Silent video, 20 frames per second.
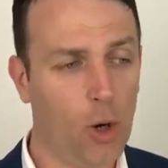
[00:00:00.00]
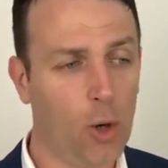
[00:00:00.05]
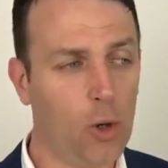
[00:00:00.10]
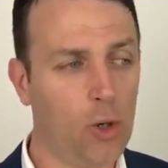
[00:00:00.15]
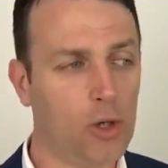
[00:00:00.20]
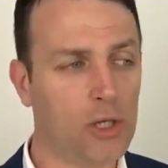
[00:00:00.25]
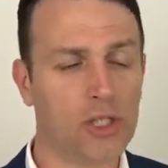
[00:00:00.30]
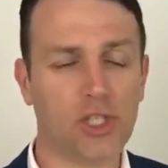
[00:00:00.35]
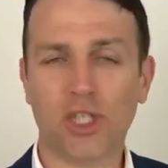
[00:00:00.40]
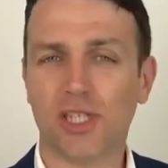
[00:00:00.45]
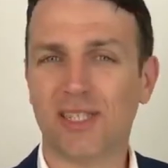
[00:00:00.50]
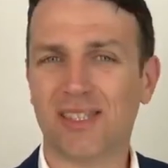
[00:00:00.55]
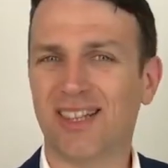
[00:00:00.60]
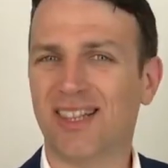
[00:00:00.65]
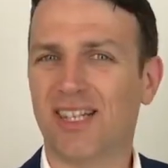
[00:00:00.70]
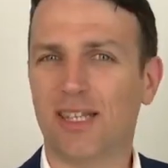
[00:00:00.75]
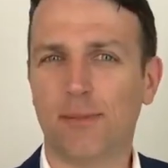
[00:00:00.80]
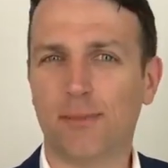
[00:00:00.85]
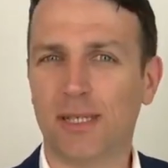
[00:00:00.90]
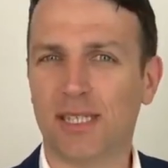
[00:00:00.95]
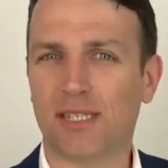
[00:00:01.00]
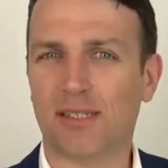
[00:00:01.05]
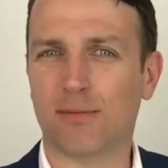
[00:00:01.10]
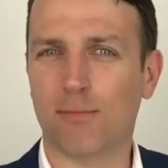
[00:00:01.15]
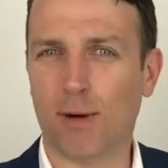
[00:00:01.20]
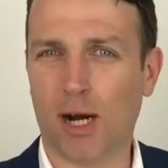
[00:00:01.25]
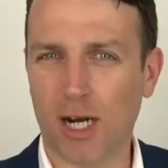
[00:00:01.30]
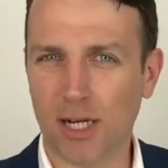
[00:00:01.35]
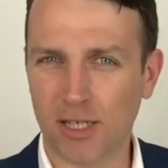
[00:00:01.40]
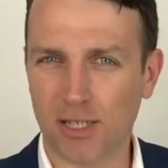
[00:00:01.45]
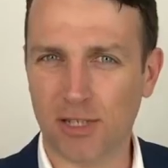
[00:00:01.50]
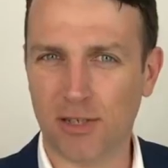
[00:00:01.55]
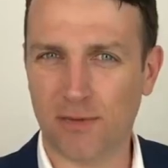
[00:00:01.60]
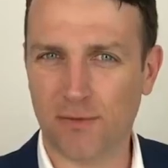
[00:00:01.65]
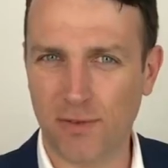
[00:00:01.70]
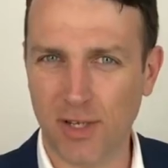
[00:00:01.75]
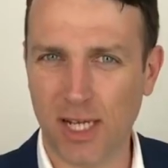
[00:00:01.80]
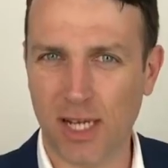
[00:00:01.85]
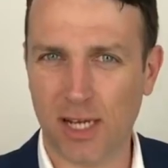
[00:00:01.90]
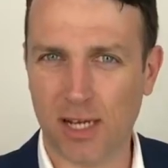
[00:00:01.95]
or just a little bit
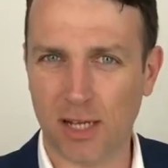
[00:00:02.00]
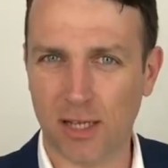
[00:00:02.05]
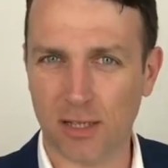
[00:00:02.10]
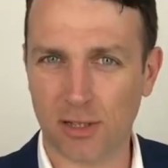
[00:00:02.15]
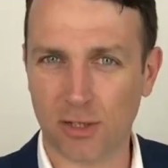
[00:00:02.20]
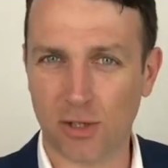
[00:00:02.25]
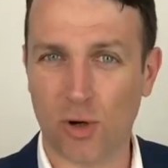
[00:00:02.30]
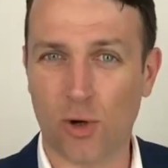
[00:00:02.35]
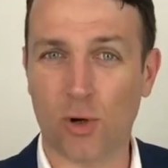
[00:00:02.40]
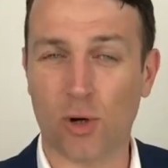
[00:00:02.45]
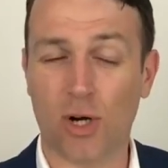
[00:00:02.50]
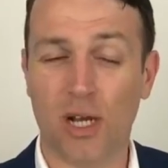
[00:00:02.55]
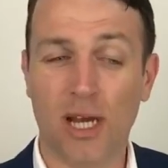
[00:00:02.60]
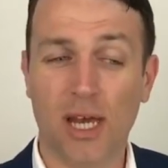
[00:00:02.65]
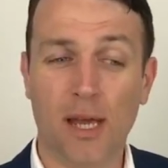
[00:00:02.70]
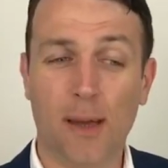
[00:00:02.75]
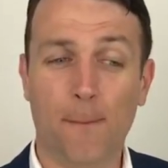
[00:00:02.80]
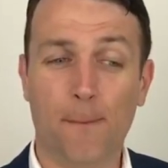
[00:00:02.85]
smarter vehicles or